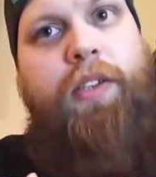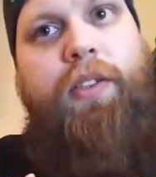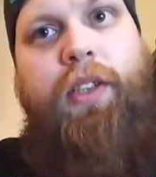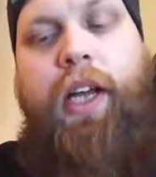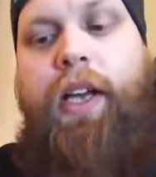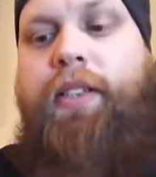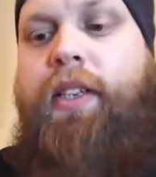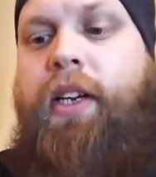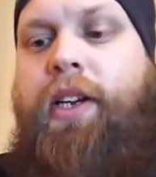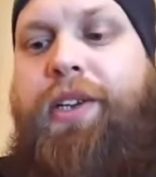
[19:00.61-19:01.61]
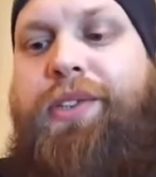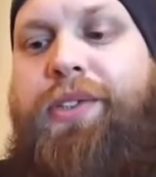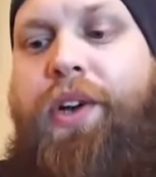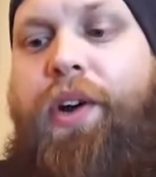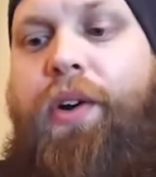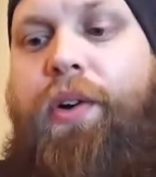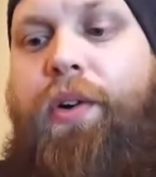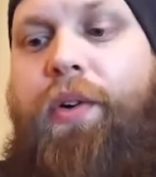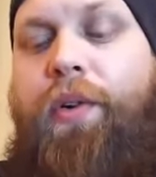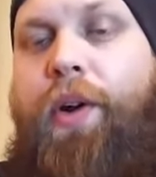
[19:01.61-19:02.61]
watts or less.
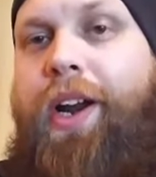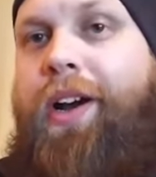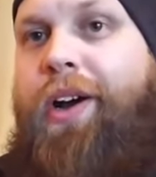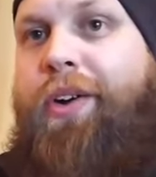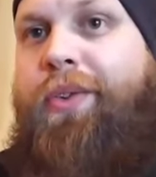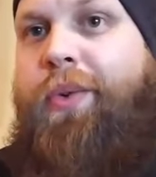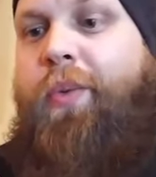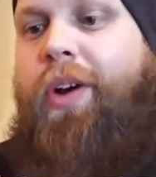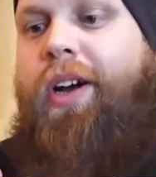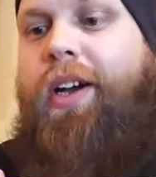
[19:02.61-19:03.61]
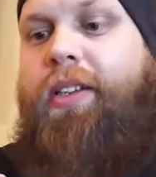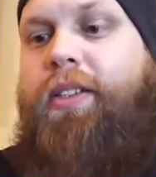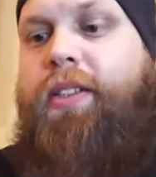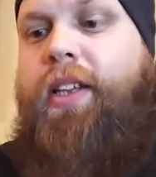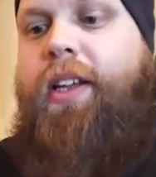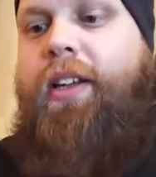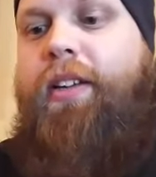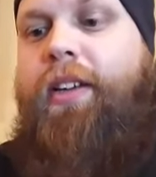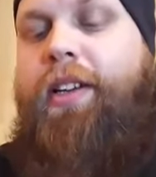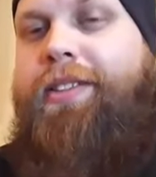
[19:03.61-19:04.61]
So at 100 watts,
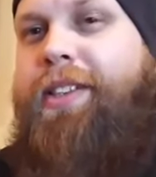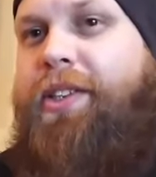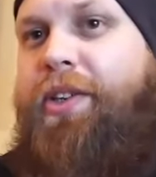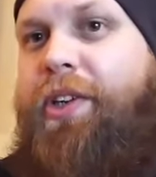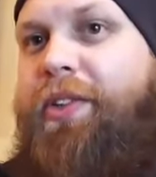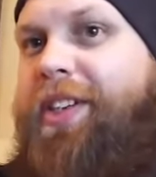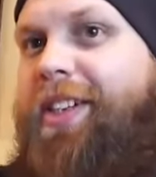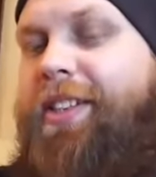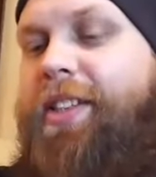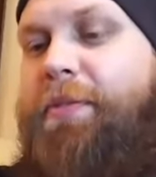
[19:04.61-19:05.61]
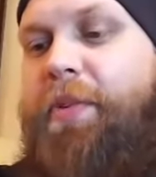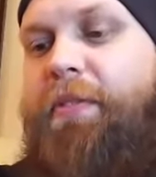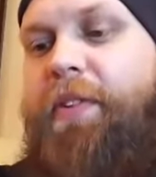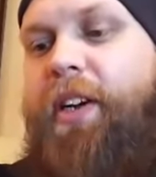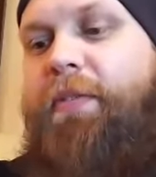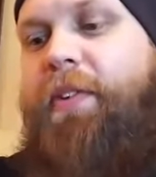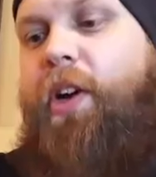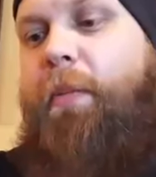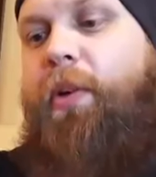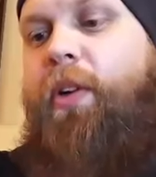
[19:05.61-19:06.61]
600 degrees, it's pretty fucking
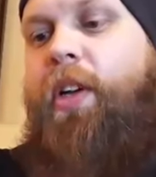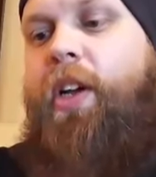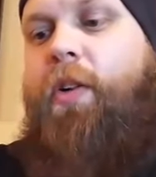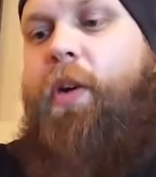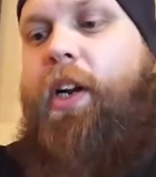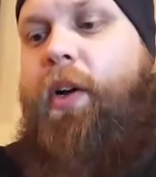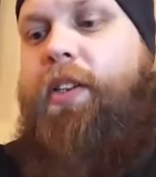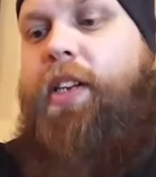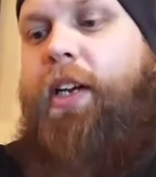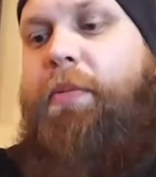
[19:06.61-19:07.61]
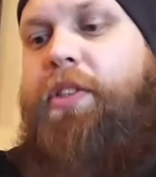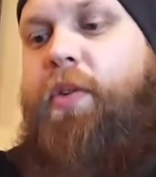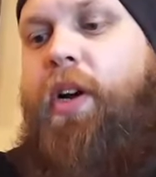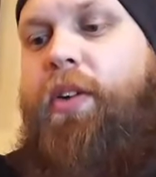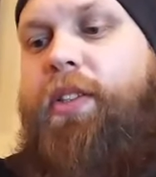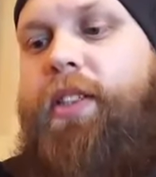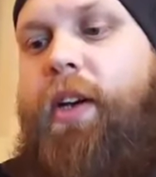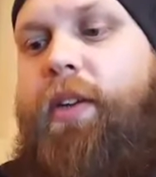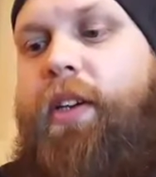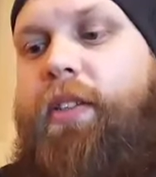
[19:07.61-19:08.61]
phenomenal. We're gonna go ahead and take it up to 200 and
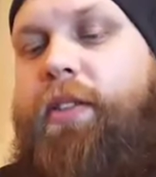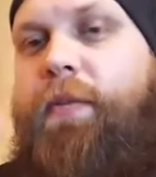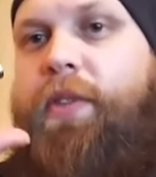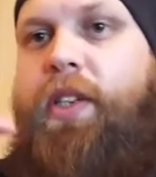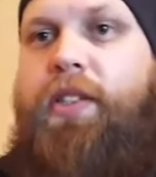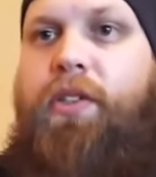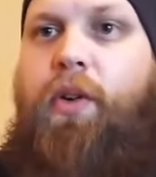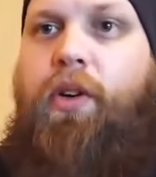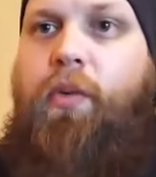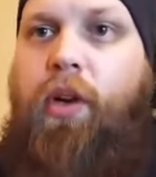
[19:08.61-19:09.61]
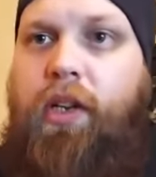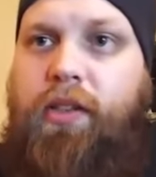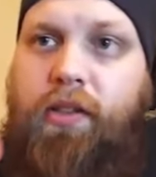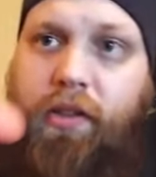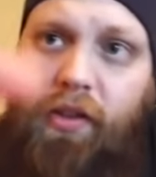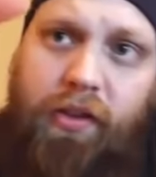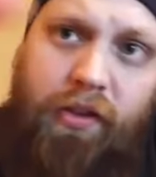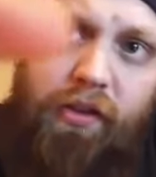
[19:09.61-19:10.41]
see how it does. So that's 200 watts. So